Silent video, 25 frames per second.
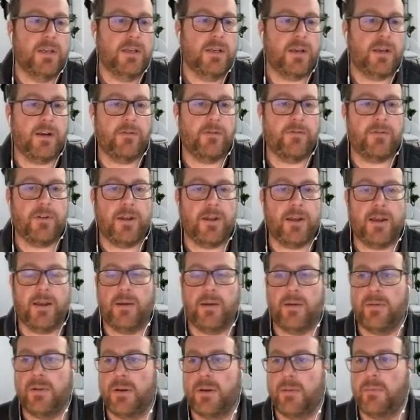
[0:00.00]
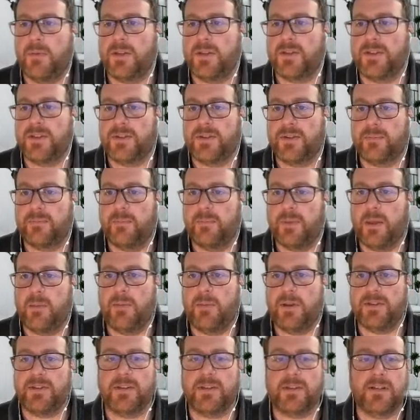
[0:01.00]
kind of
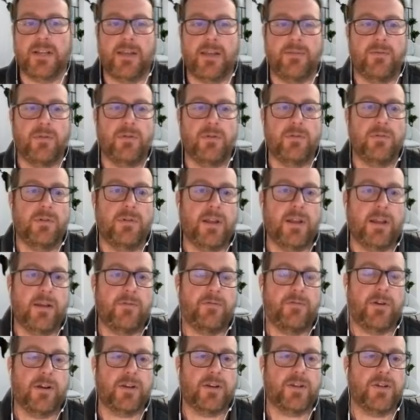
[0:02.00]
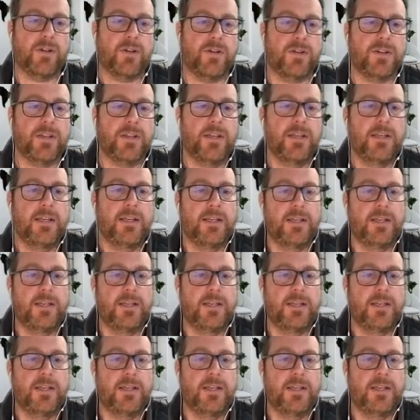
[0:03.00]
business level functions.